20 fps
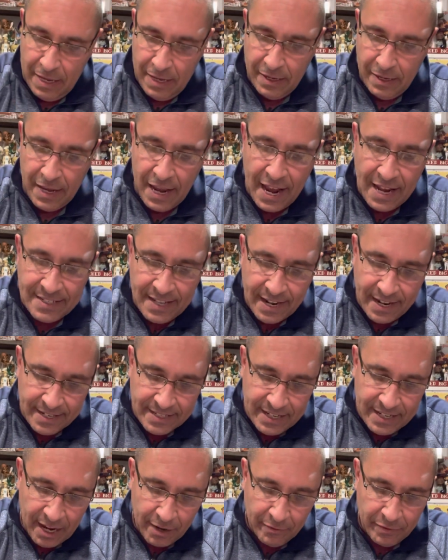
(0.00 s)
Yaz had it
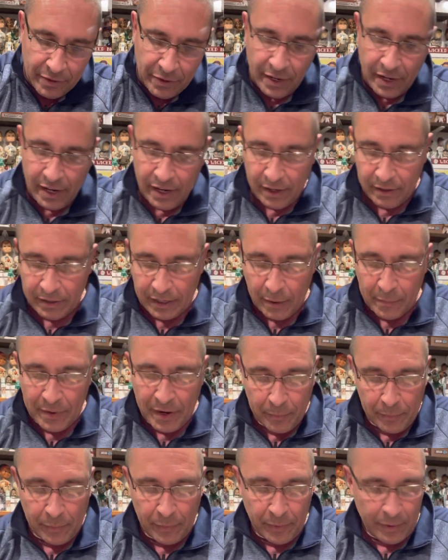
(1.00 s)
tough. He coming
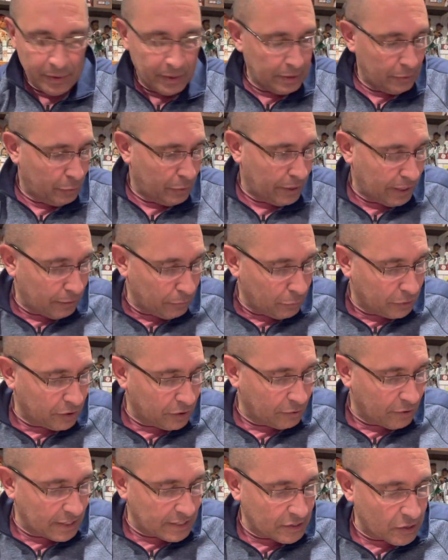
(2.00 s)
up with the
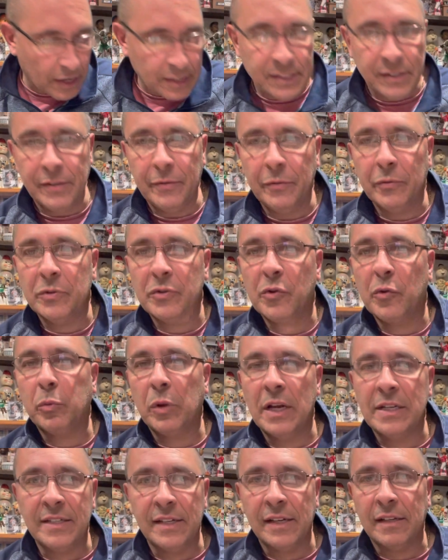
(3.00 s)
Red Sox, he was
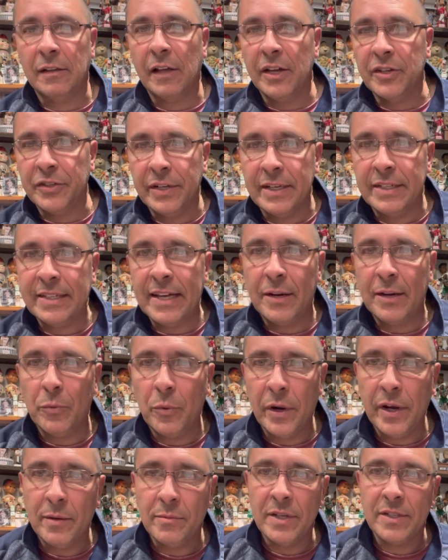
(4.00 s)
replacing a legend in Ted
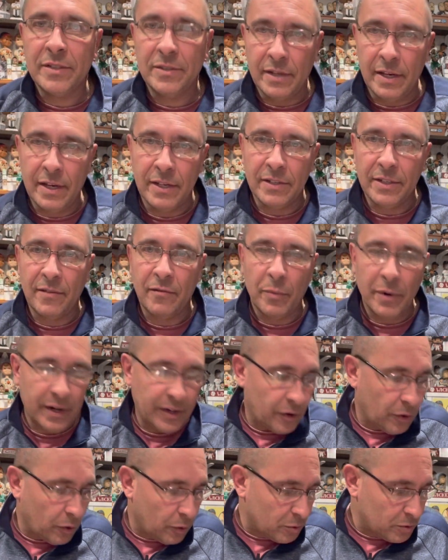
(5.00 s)
Williams, as everybody
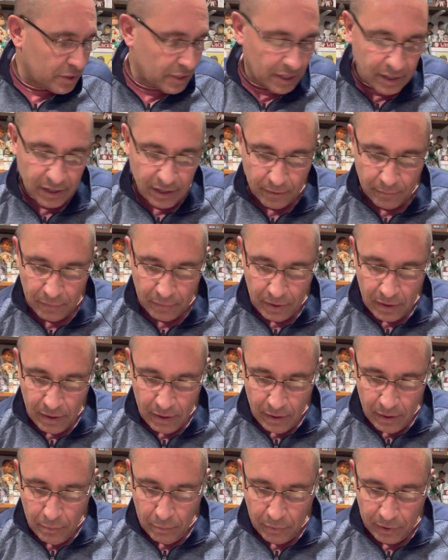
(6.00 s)
knows.
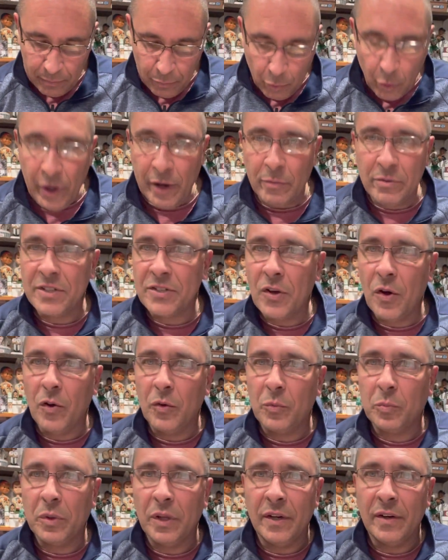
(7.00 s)
But boy, he was a solid
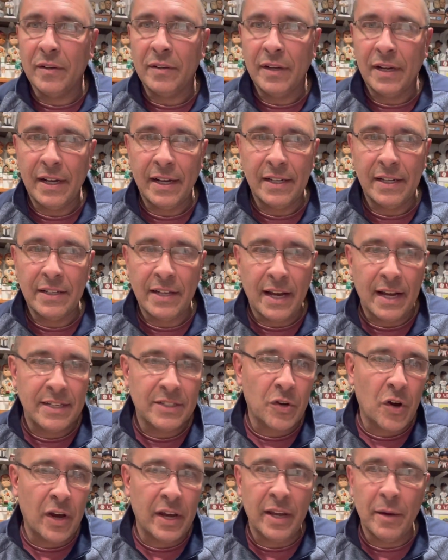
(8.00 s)
player. I
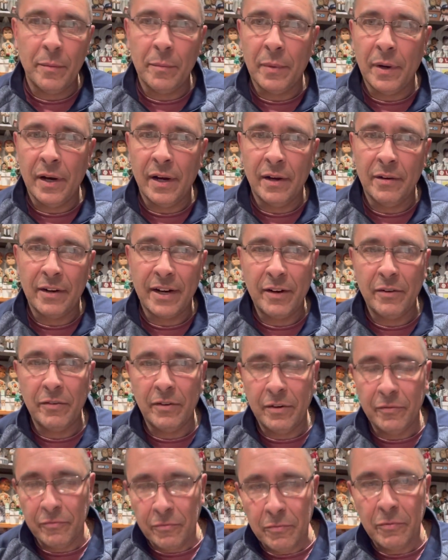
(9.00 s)
saw him. I can
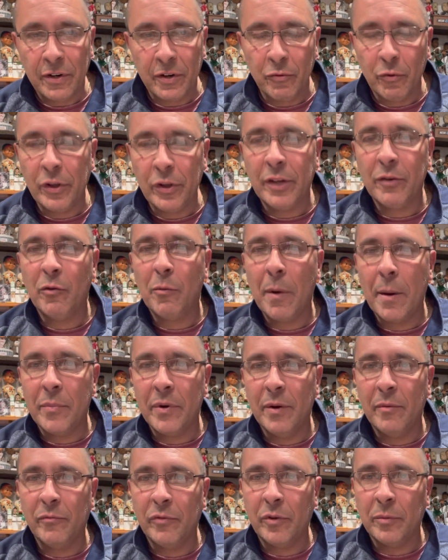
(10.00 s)
really remember
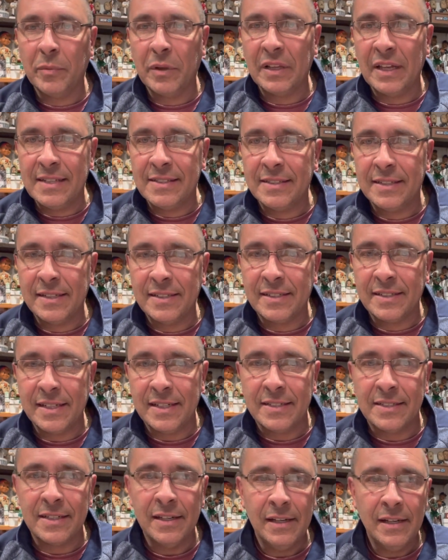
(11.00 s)
him from the late
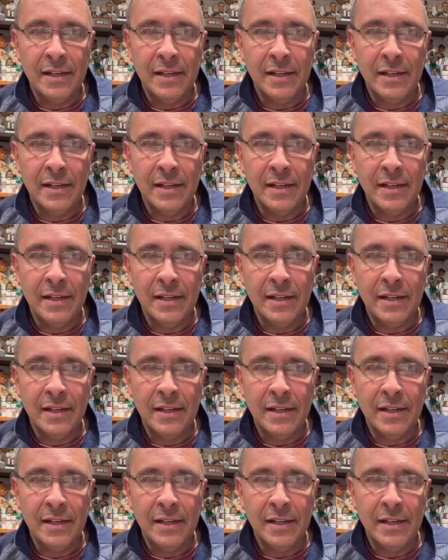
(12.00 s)
'60s.